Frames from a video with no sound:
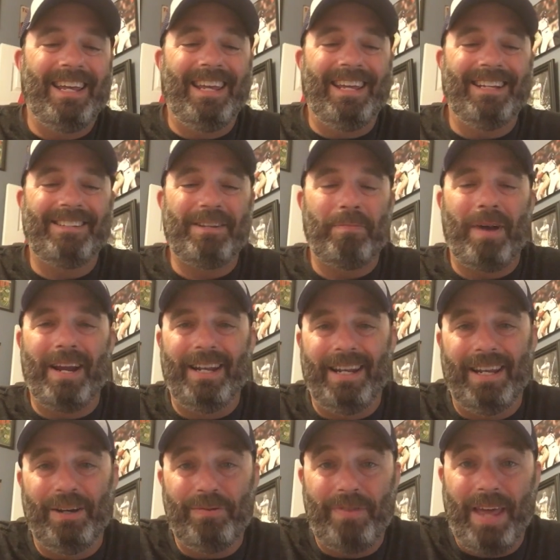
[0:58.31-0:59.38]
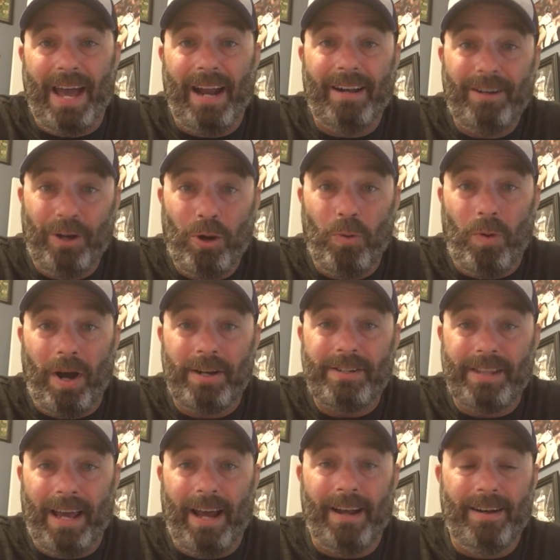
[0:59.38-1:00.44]
get some idea of that, go watch
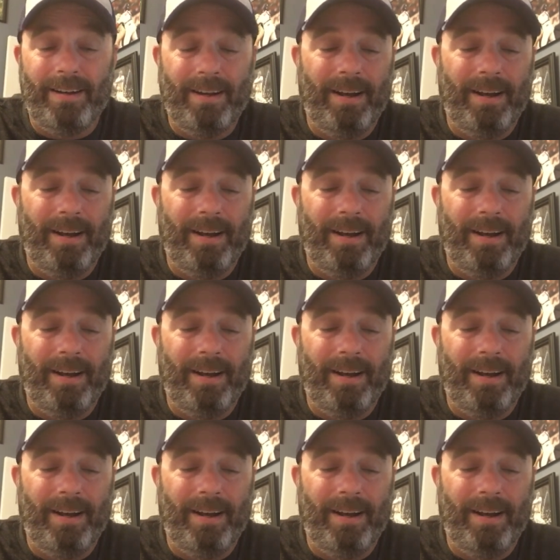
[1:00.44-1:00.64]
that.